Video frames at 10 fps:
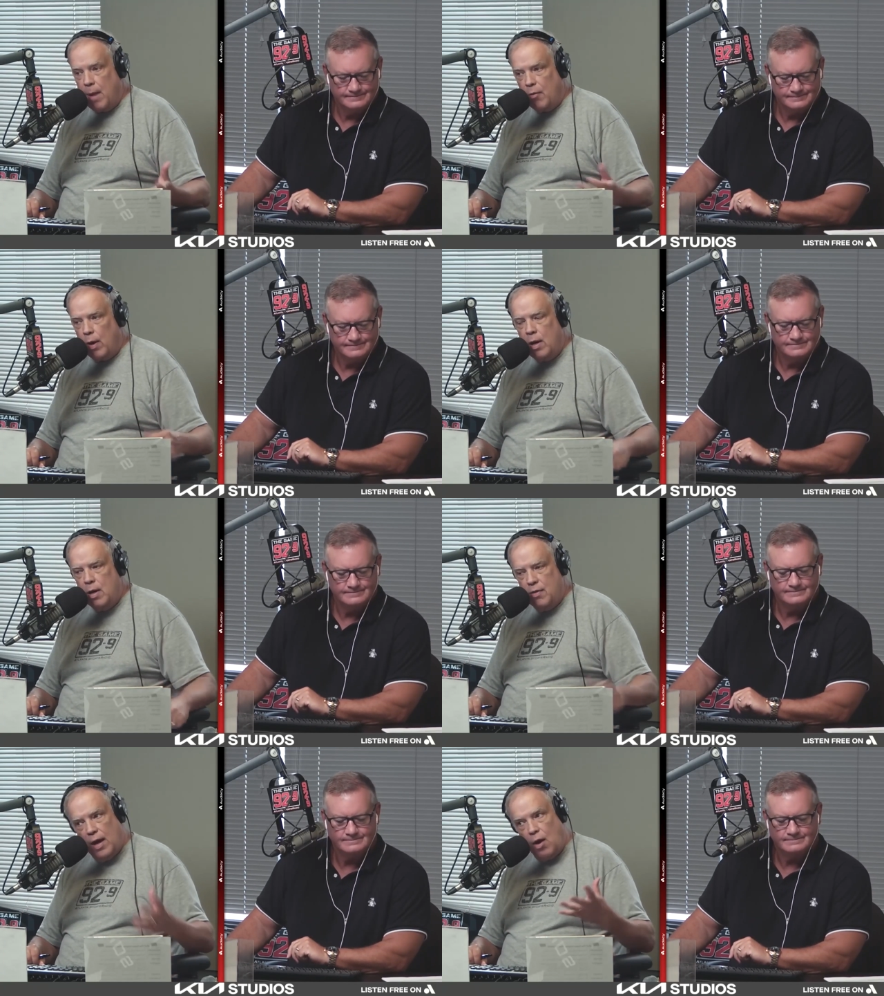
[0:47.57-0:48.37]
Speaker 1: the way,
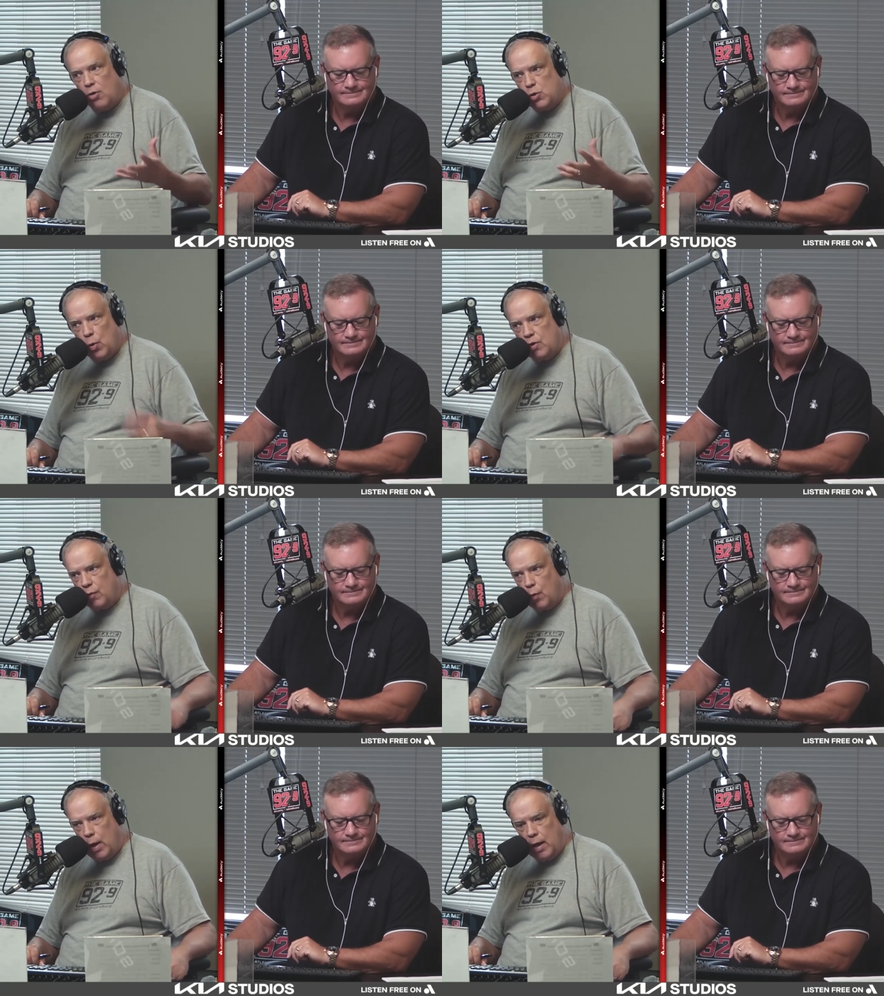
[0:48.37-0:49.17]
that also works for
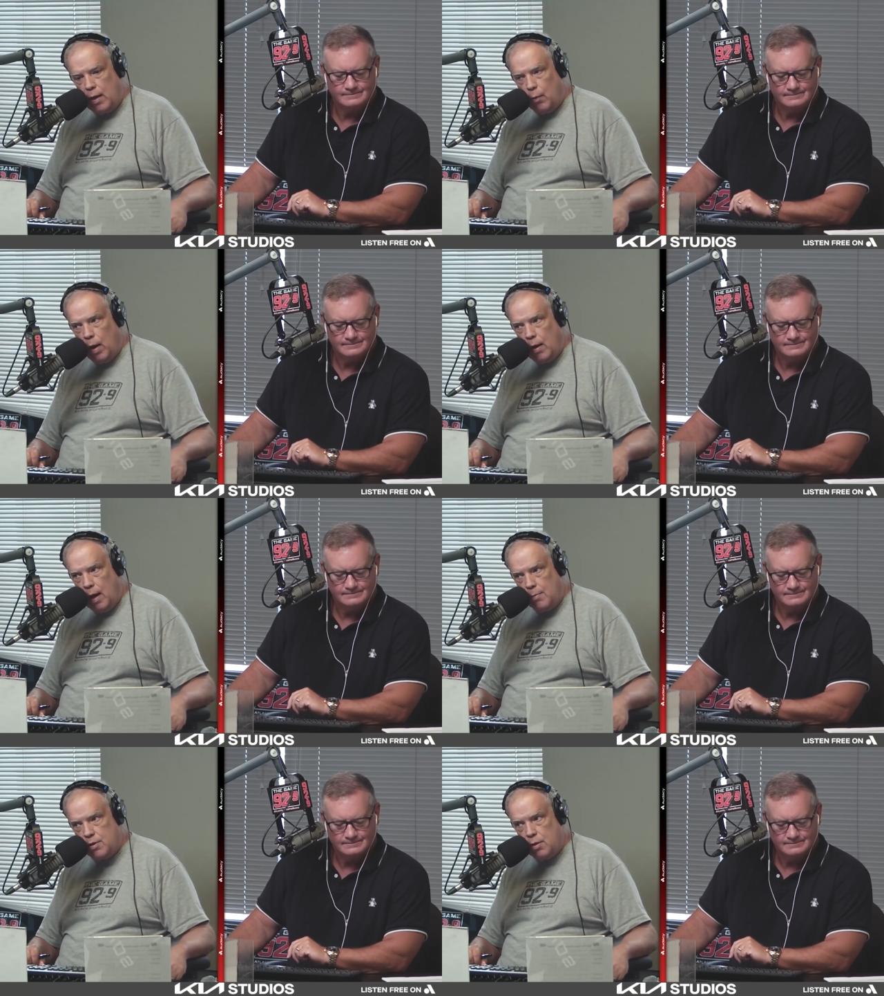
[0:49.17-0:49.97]
quick hitting running
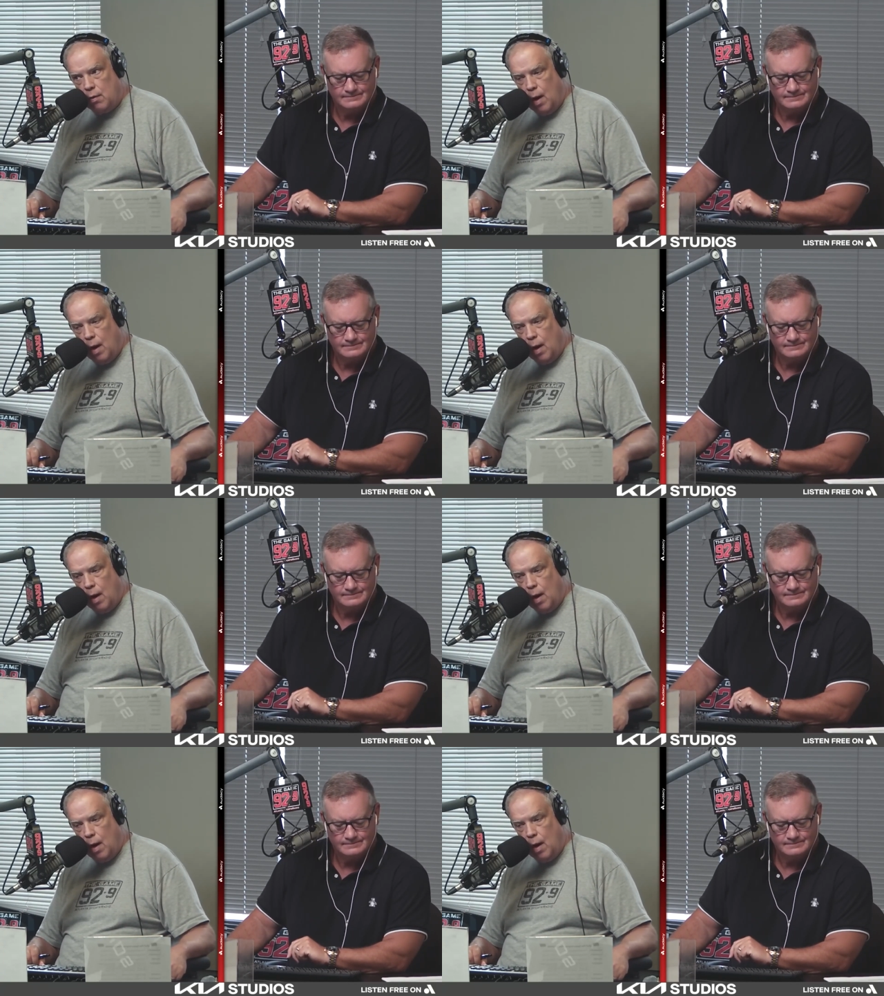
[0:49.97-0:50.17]
games too.